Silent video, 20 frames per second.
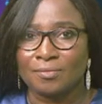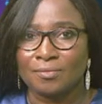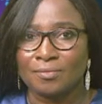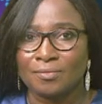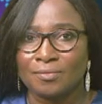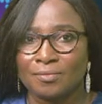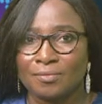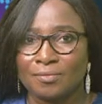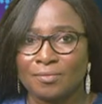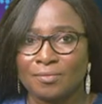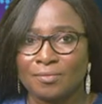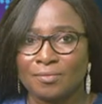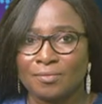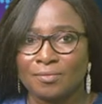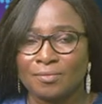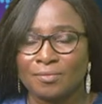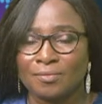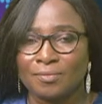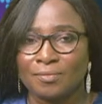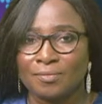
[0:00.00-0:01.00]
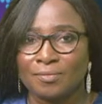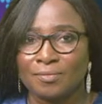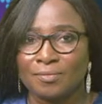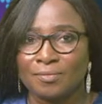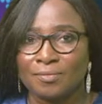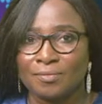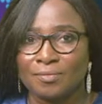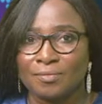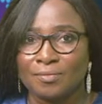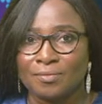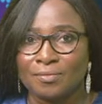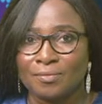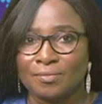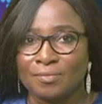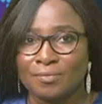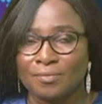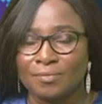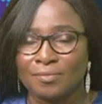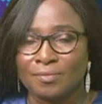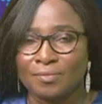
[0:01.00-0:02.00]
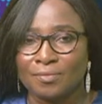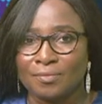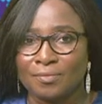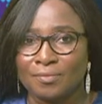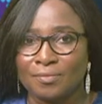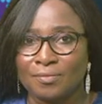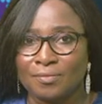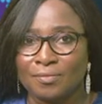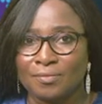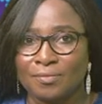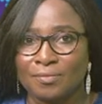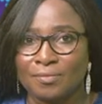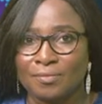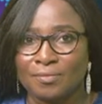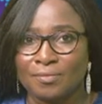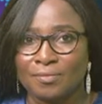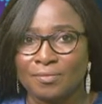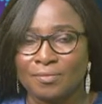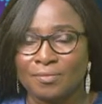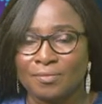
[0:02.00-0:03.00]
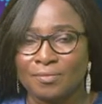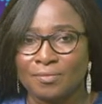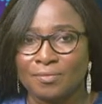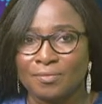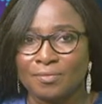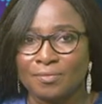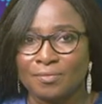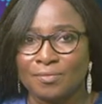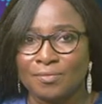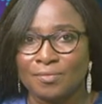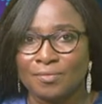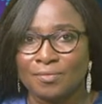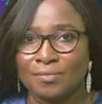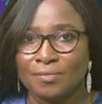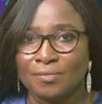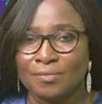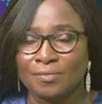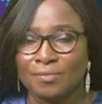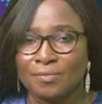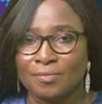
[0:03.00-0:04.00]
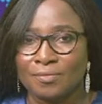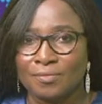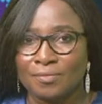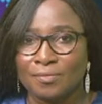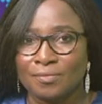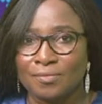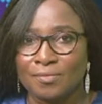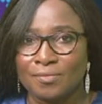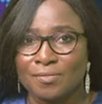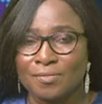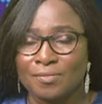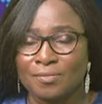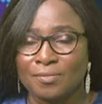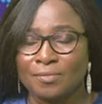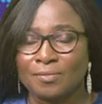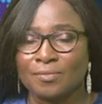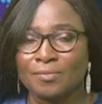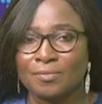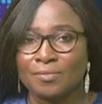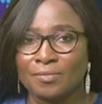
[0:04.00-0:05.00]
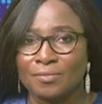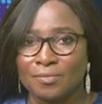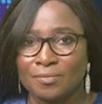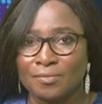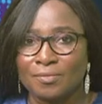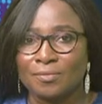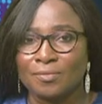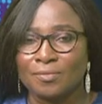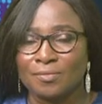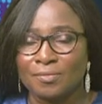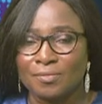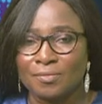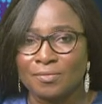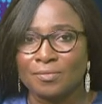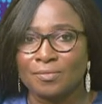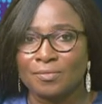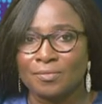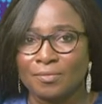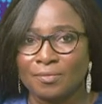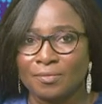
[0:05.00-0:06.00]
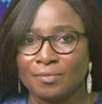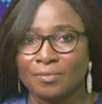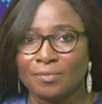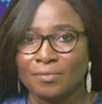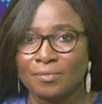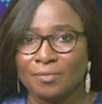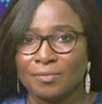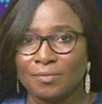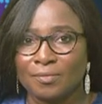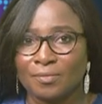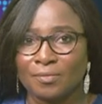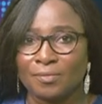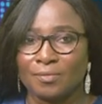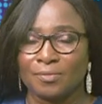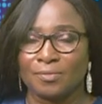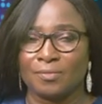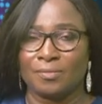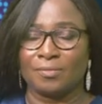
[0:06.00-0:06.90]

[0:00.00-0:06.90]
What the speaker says: (not speaking)